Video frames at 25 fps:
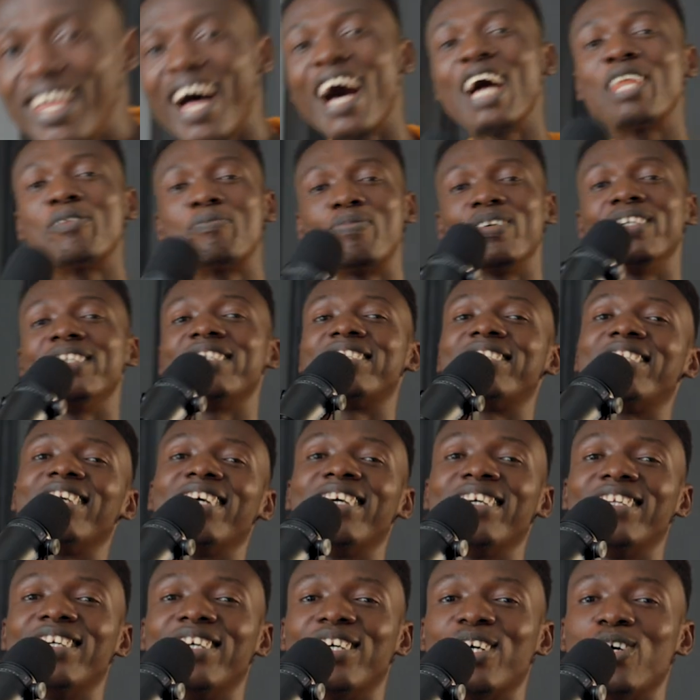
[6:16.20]
that being
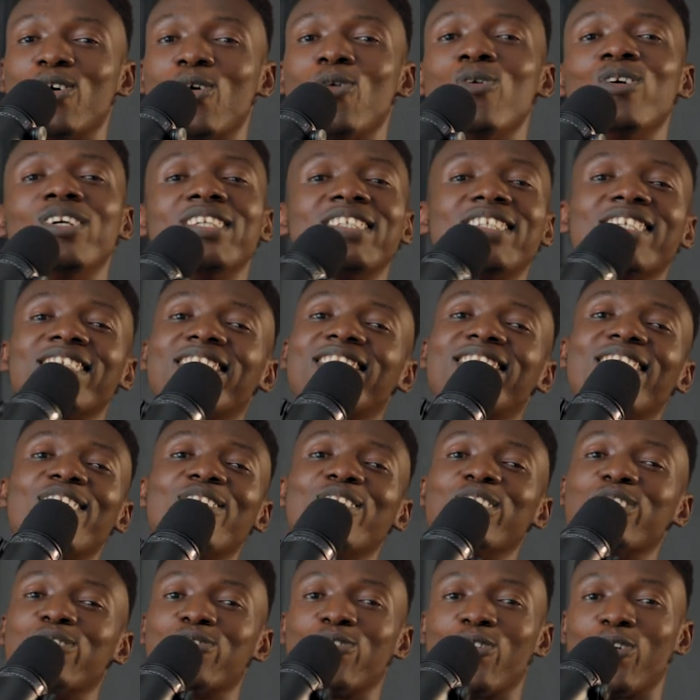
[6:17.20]
said, who is this
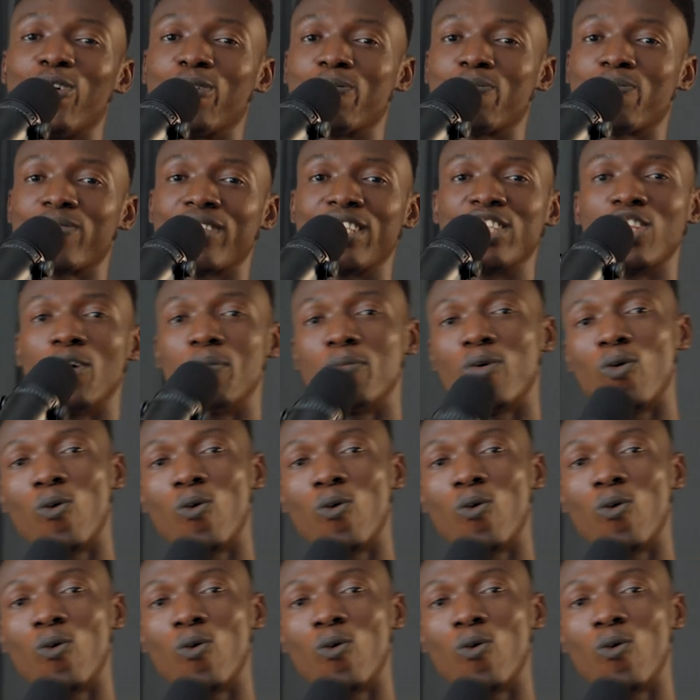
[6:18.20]
series for? Number